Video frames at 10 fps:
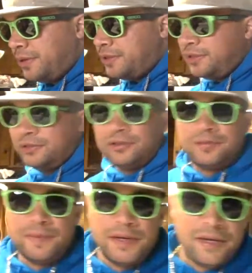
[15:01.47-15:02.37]
still
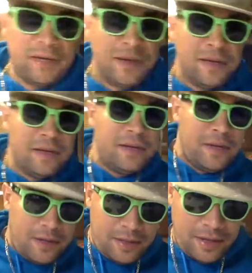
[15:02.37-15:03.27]
just me.
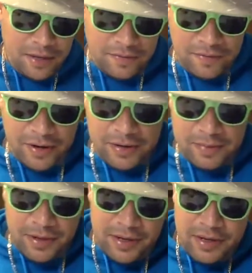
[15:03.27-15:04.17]
Thank you for
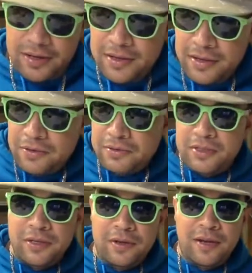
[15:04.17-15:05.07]
anybody who's
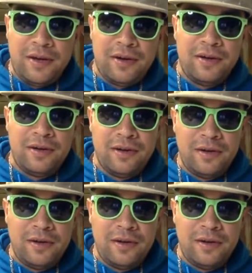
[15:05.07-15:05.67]
still here